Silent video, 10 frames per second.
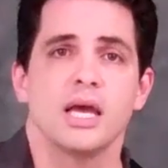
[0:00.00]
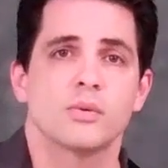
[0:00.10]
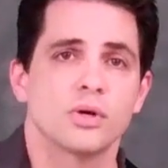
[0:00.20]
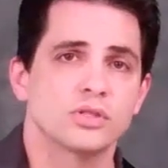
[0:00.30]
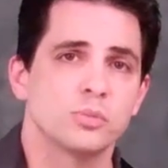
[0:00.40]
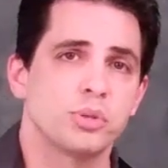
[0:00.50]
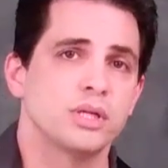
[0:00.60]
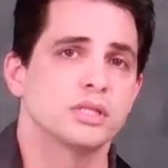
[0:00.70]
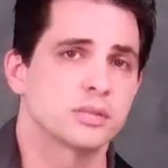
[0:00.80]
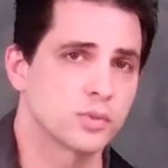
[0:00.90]
And we're also
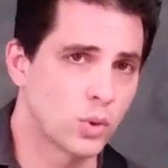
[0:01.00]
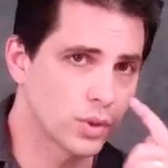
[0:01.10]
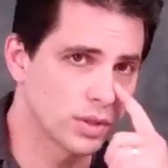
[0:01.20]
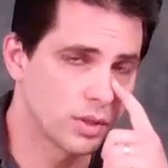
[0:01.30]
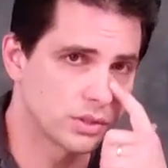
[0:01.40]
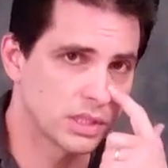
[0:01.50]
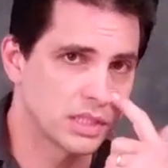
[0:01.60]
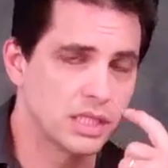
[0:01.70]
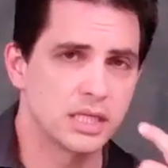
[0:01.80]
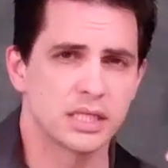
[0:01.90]
putting in some quarter notes
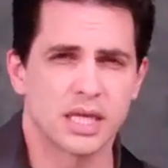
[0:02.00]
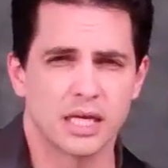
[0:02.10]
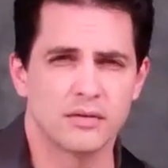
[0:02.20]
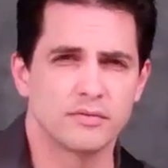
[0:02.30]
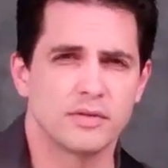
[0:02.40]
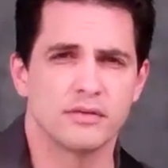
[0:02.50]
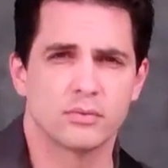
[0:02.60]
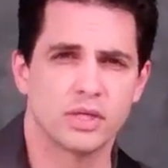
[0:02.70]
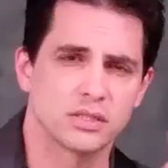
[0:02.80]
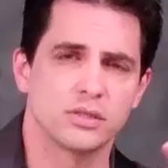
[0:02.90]
at the end to kind of
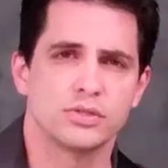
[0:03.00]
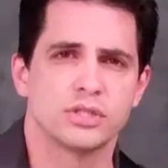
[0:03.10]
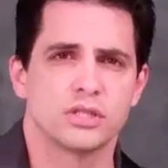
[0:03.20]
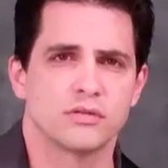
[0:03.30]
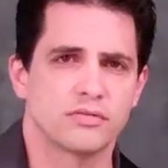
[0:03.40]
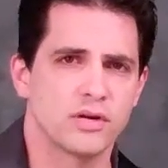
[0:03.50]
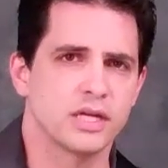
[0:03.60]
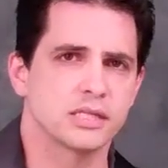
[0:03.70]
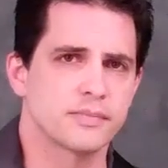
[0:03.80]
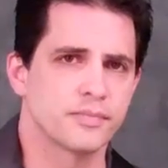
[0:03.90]
give resolution to the
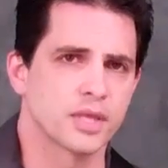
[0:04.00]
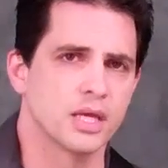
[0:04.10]
phrase.